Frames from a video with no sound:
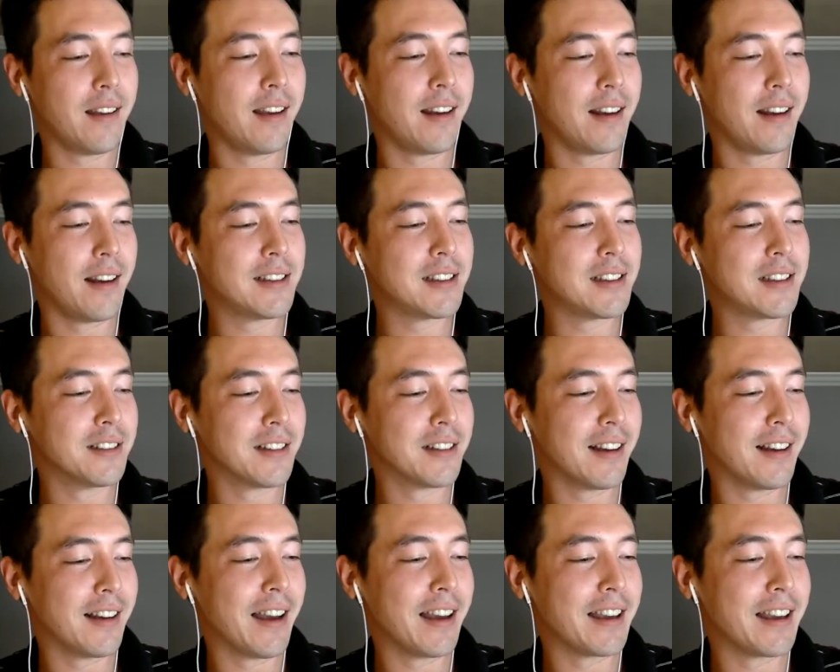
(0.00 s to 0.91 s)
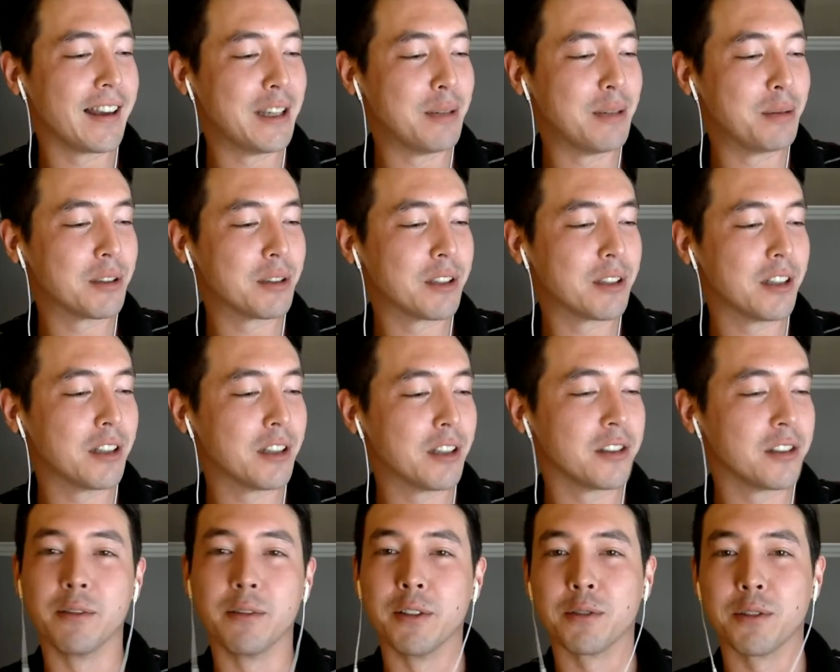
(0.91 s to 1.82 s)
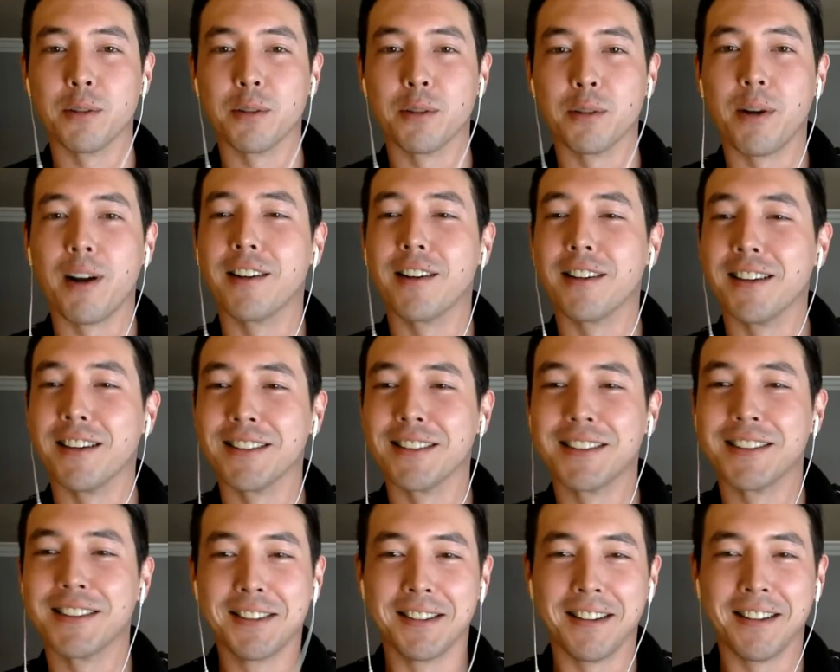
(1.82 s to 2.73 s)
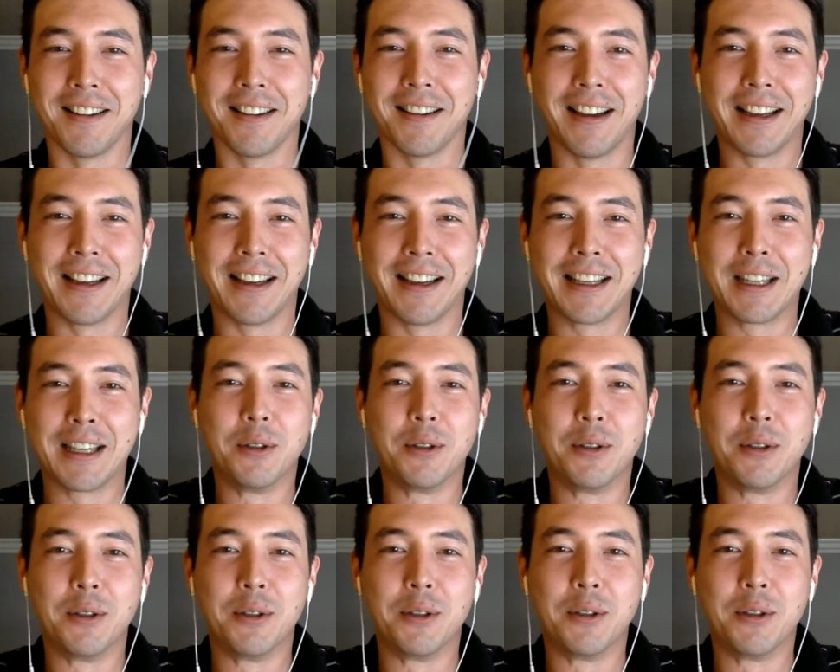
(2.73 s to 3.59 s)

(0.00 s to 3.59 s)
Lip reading: I keep scheduling interviews for the podcast. I keep doing them.